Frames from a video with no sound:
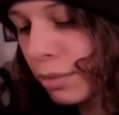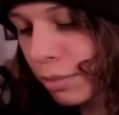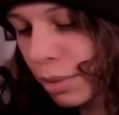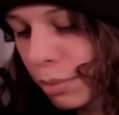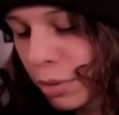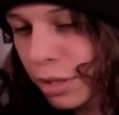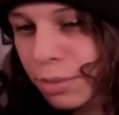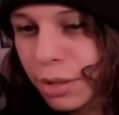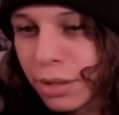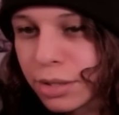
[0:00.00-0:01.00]
People
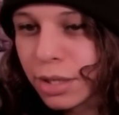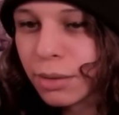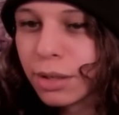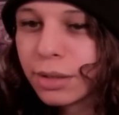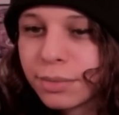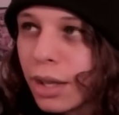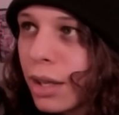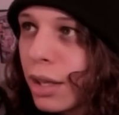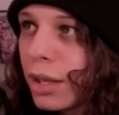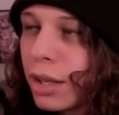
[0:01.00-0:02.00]
experience anyway.
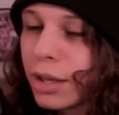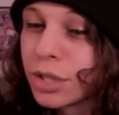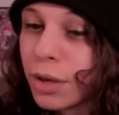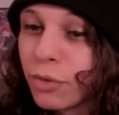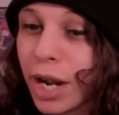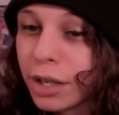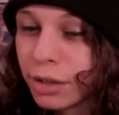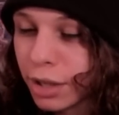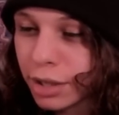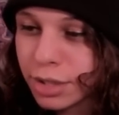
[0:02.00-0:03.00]
And that's why
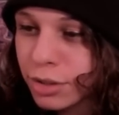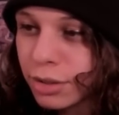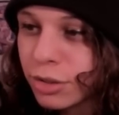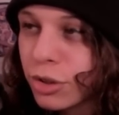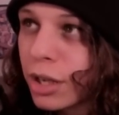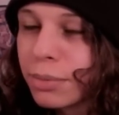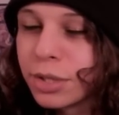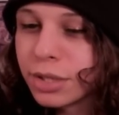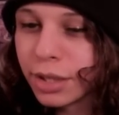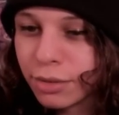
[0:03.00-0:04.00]
regular, like, straight up
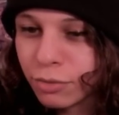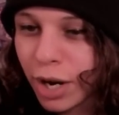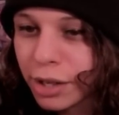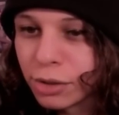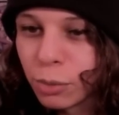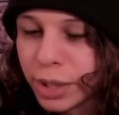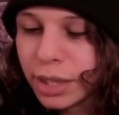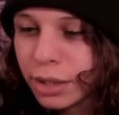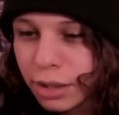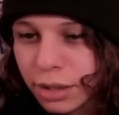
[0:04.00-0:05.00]
just, like, regular
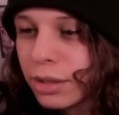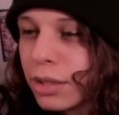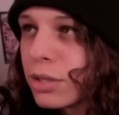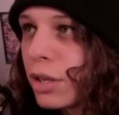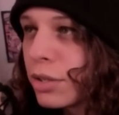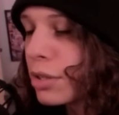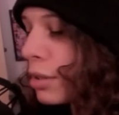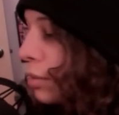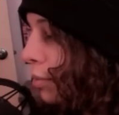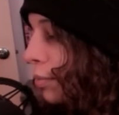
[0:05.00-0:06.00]
weed is
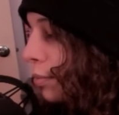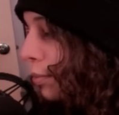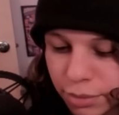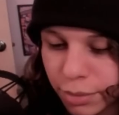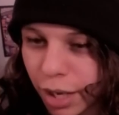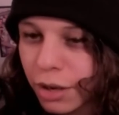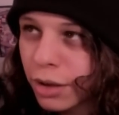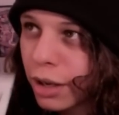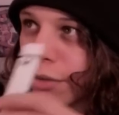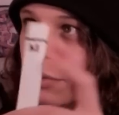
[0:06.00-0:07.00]
also. But I don't
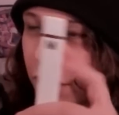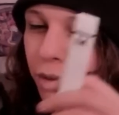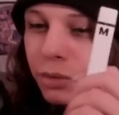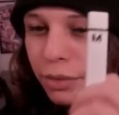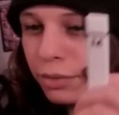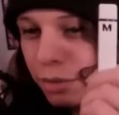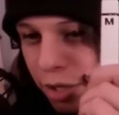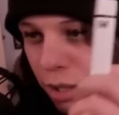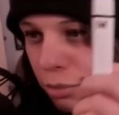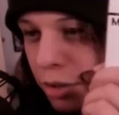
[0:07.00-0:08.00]
know. I don't
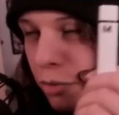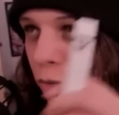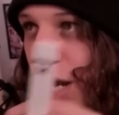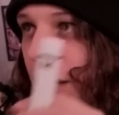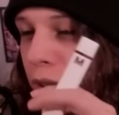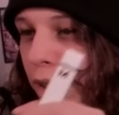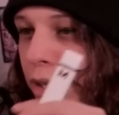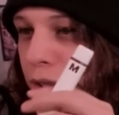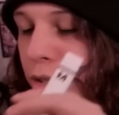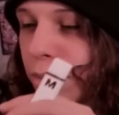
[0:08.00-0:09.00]
seem to
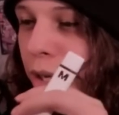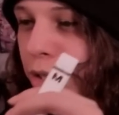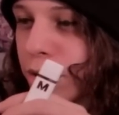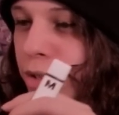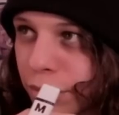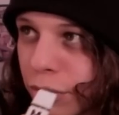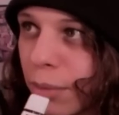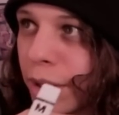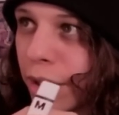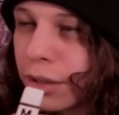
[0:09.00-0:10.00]
recognize too much
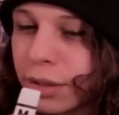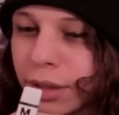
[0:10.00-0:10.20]
from it other than